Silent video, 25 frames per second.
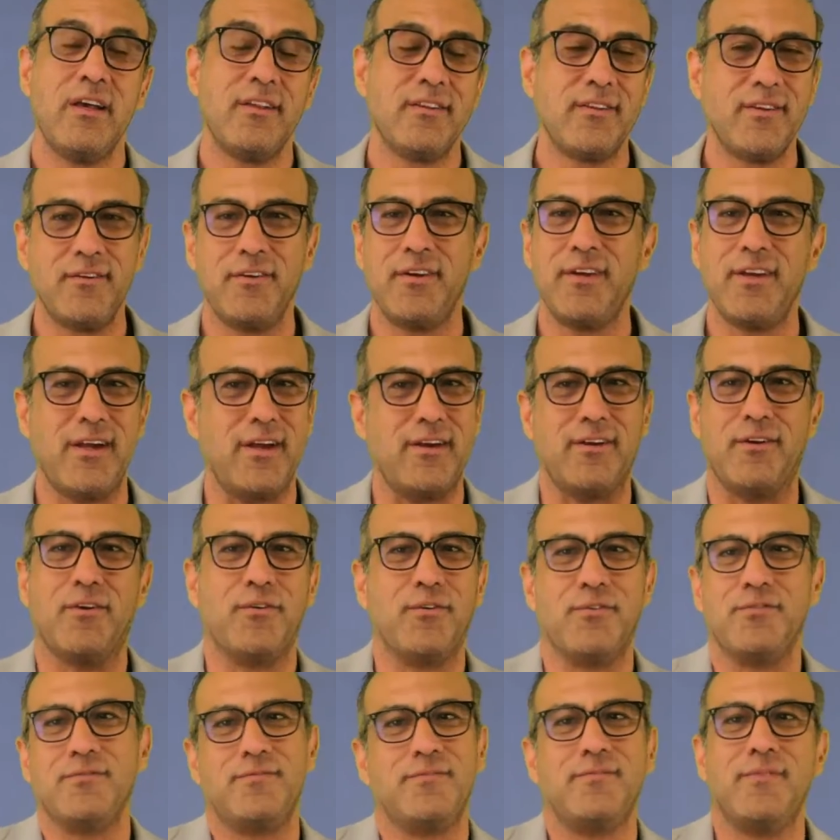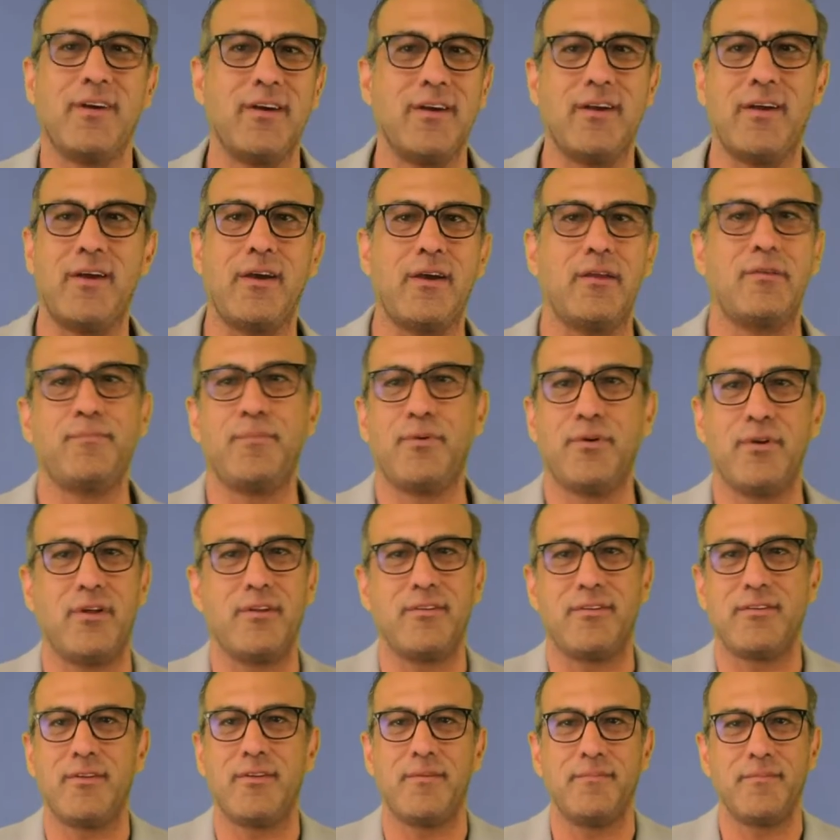So it got cold. I had to put
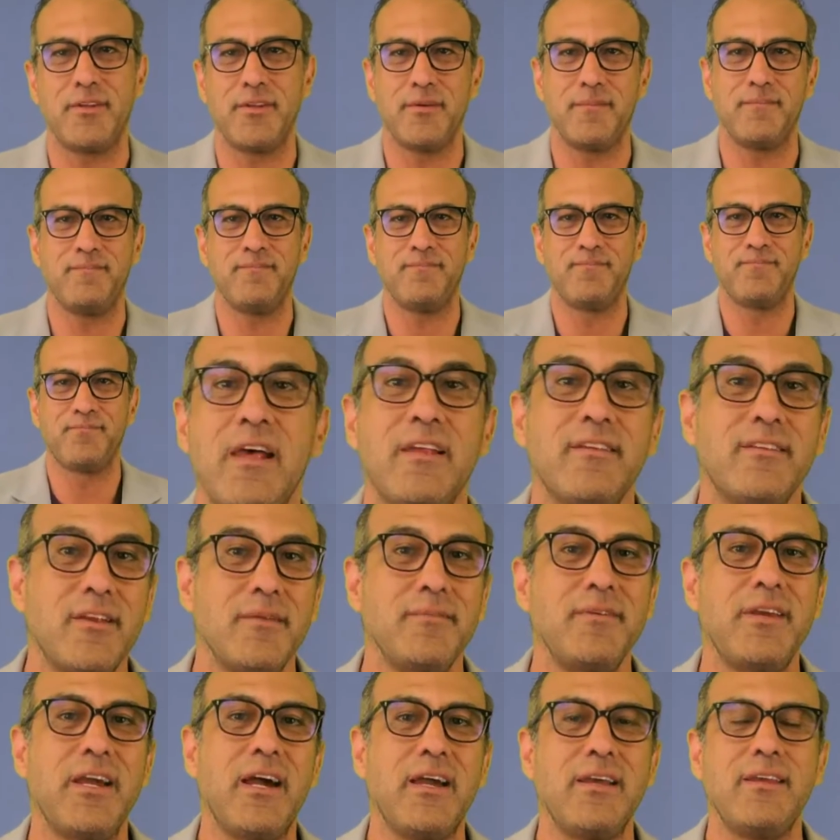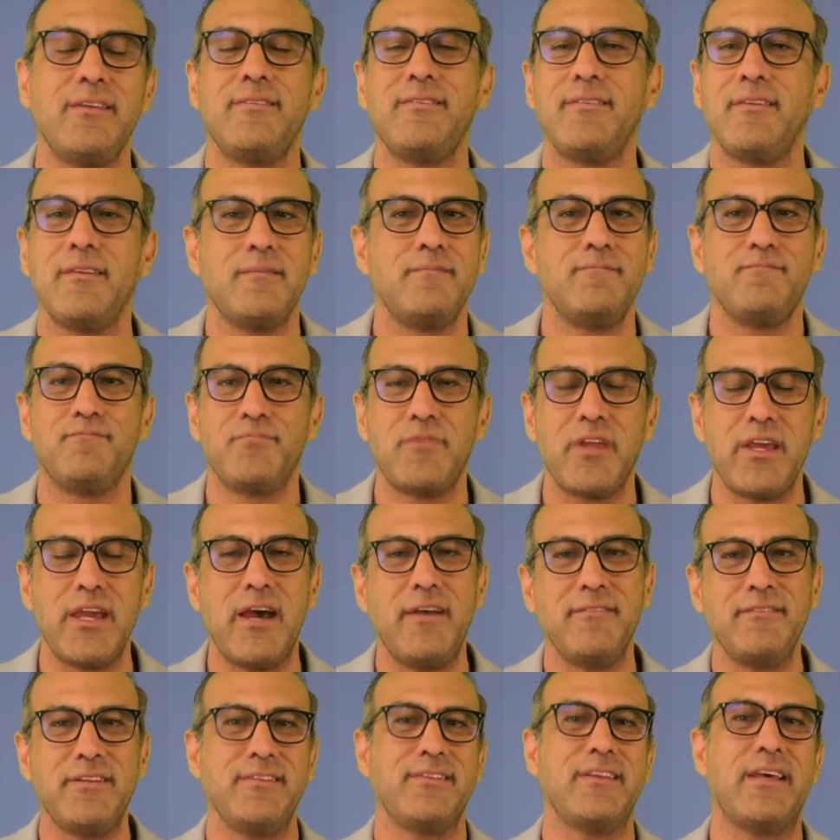on something. Some guys, they
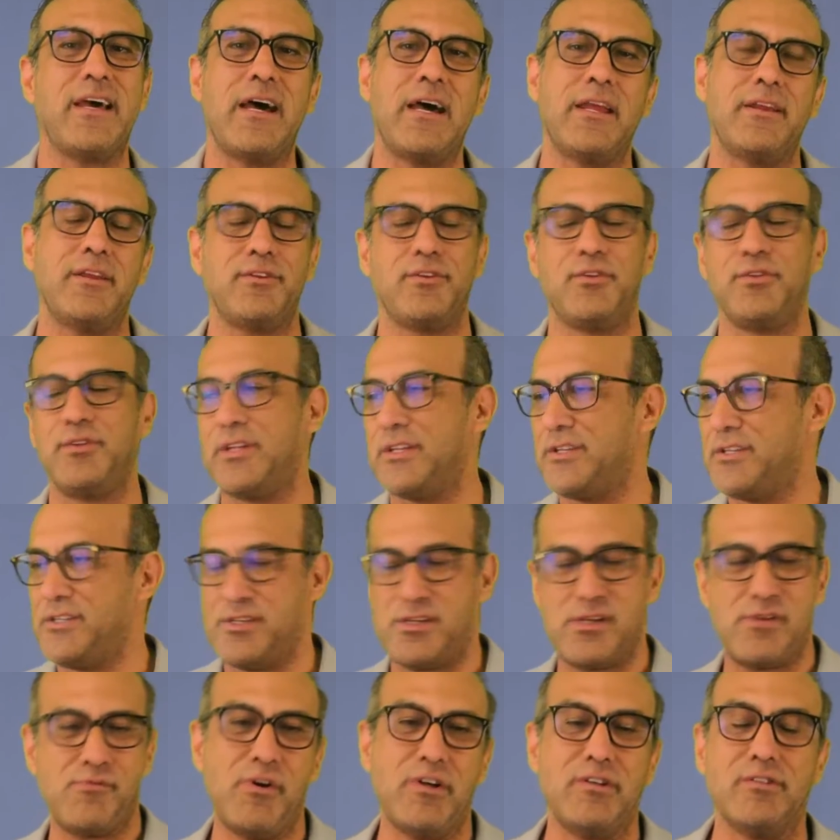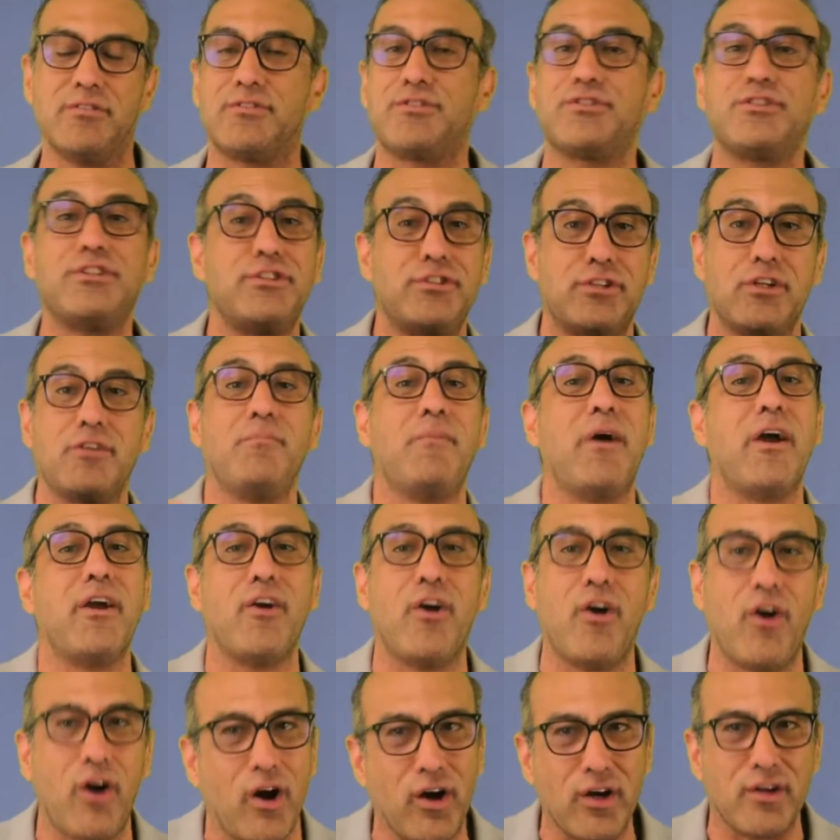have this attitude that, well, she took my
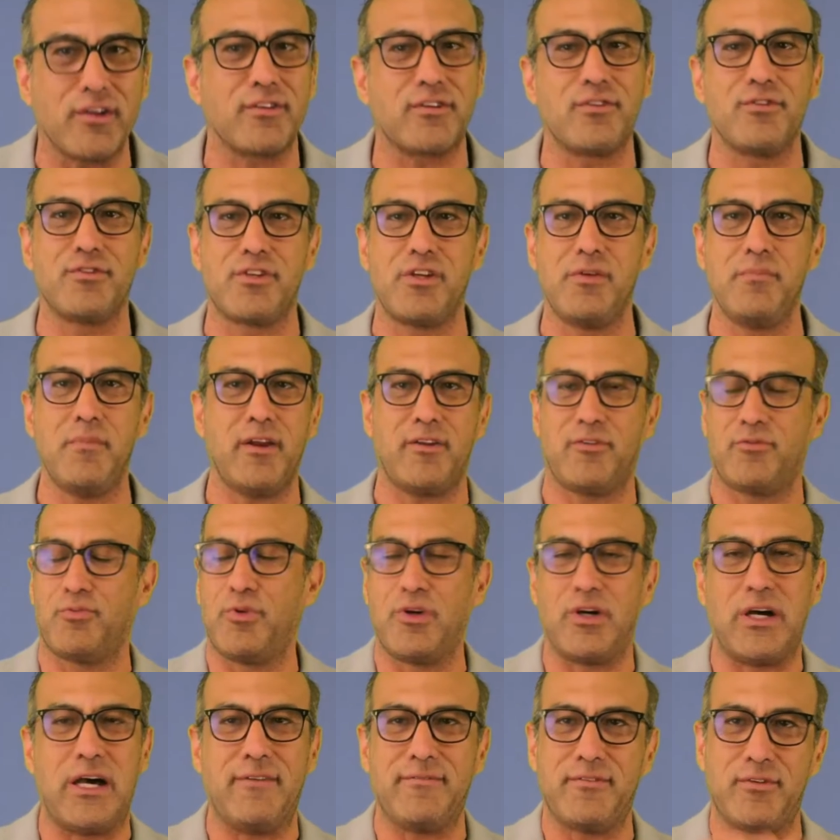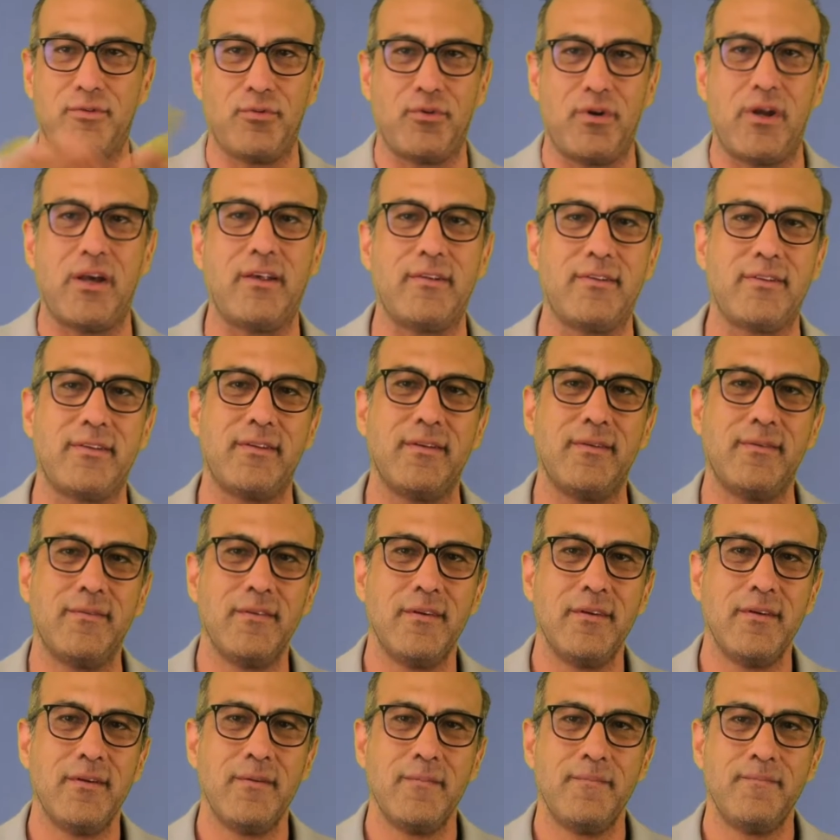heart, so she might as well have the rest.
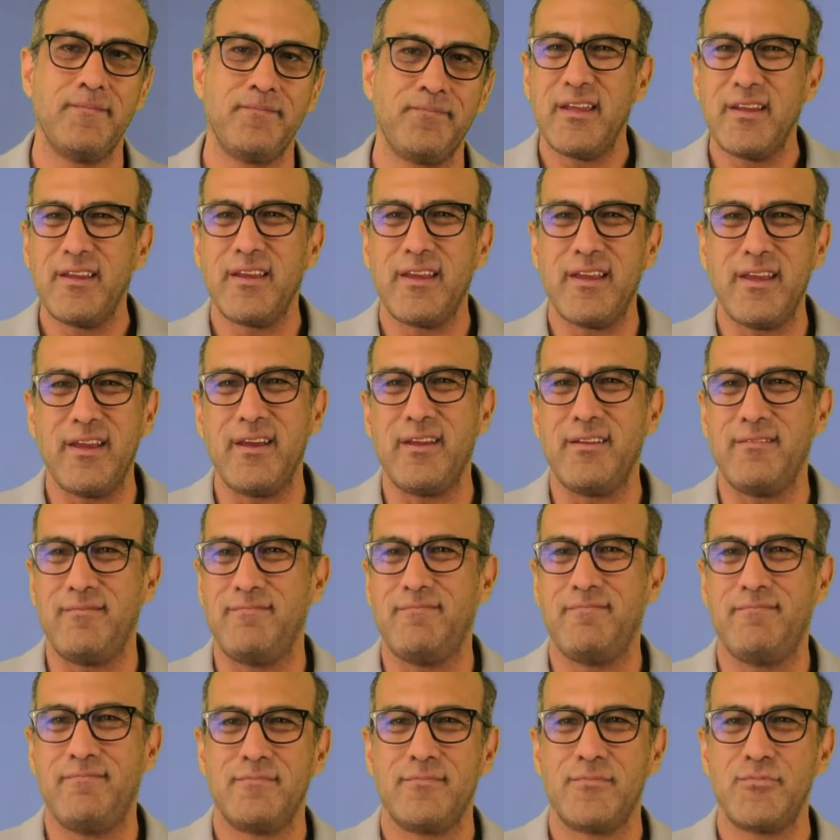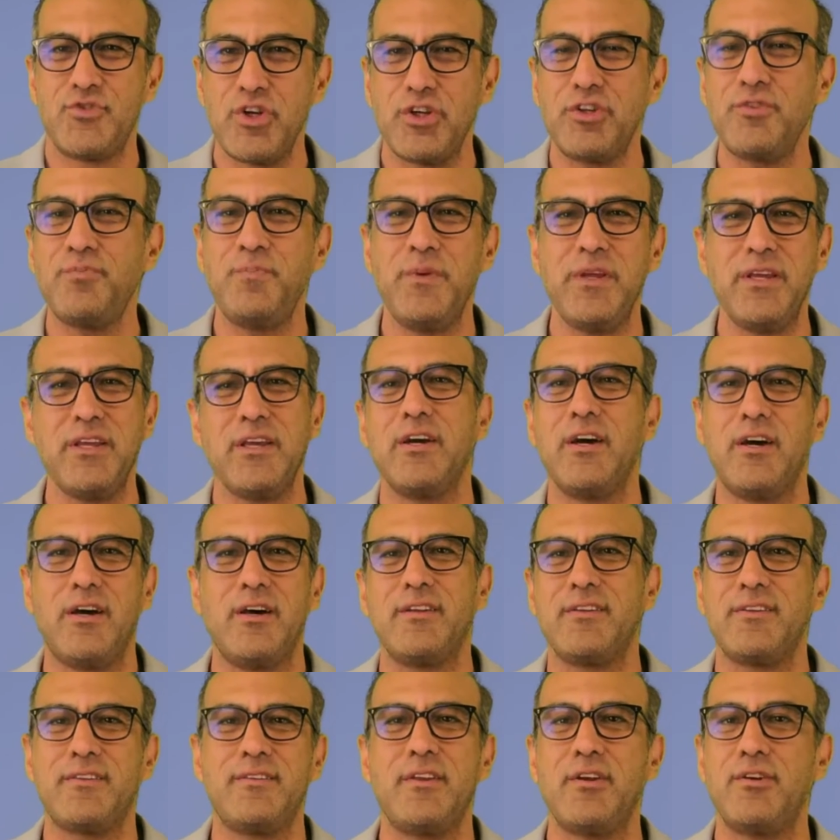Then again, just
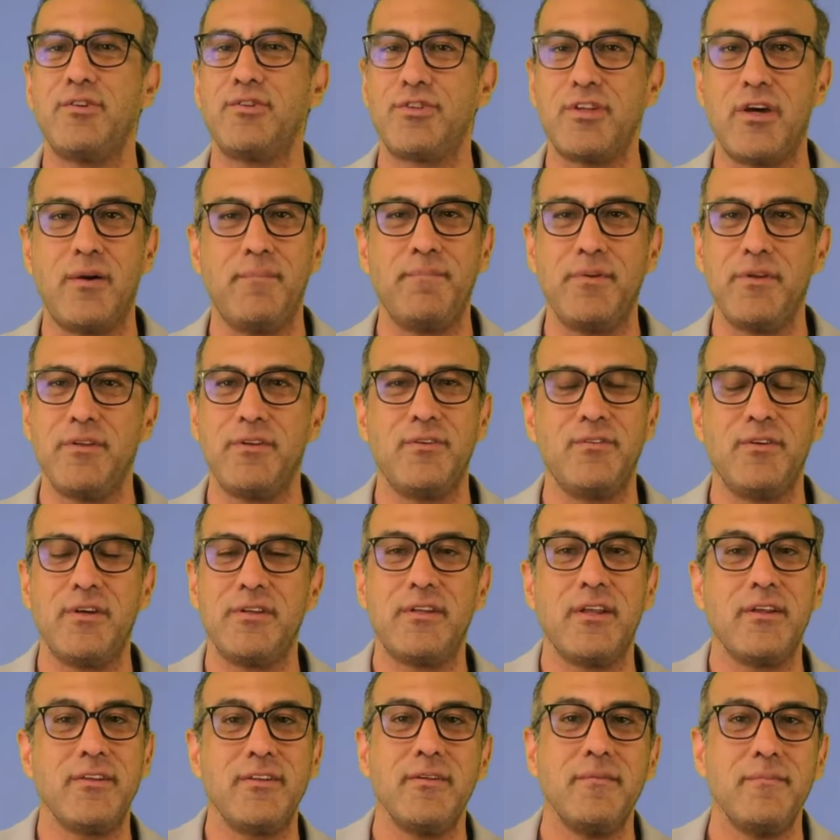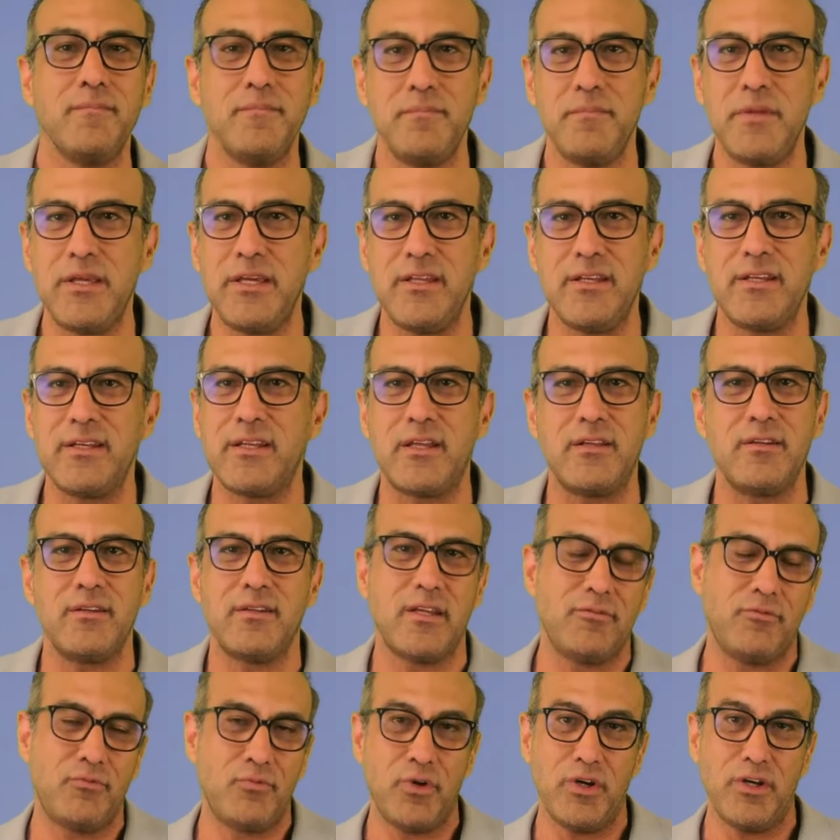because they're dumping you, it doesn't mean
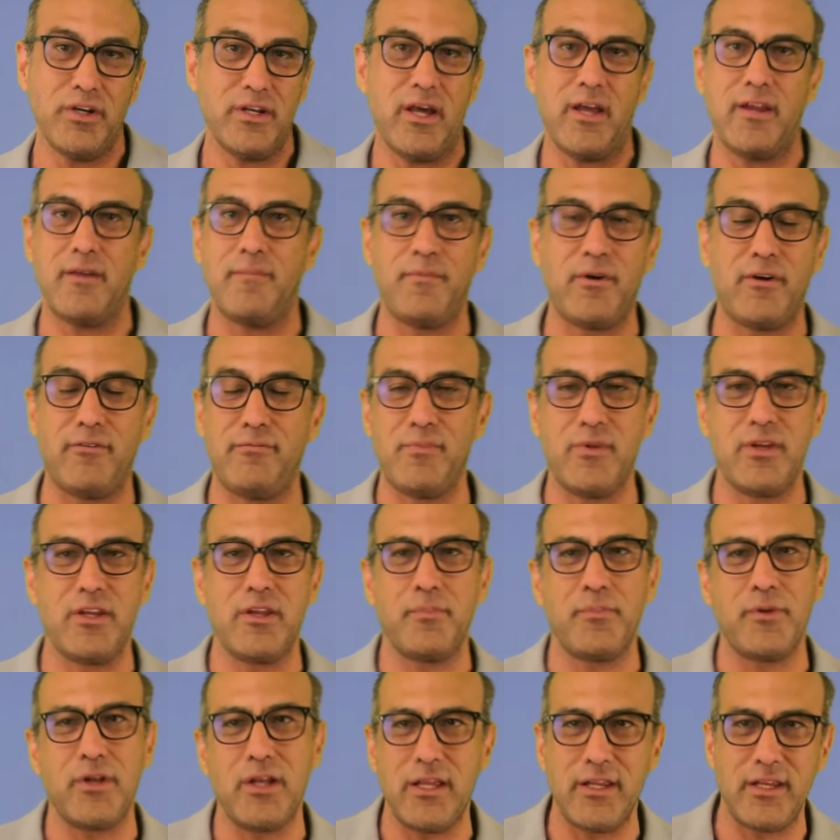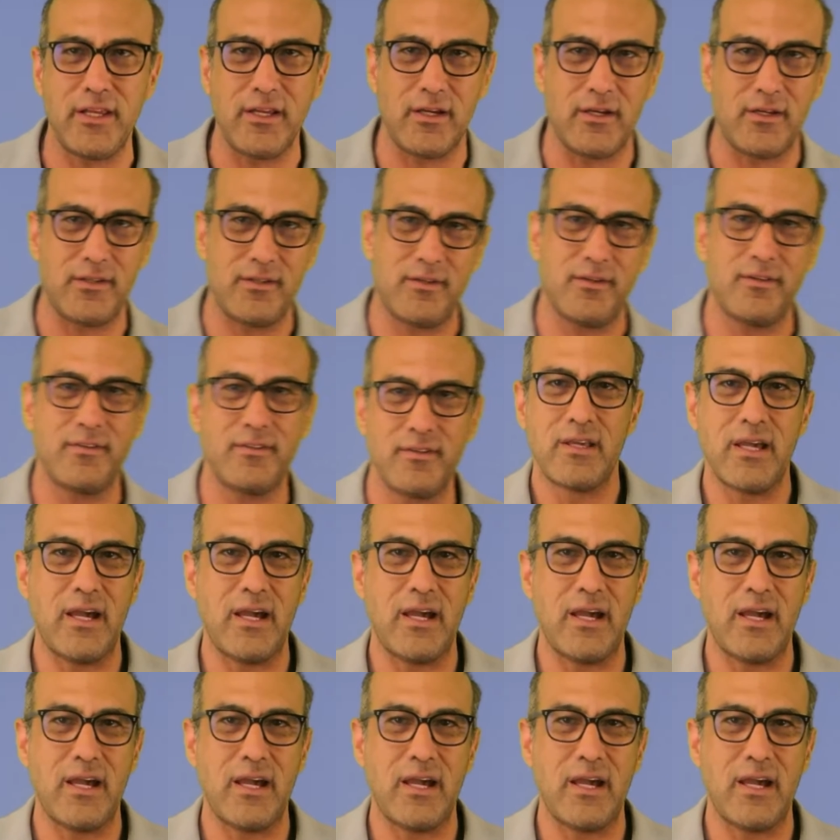that we're not above manipulating others.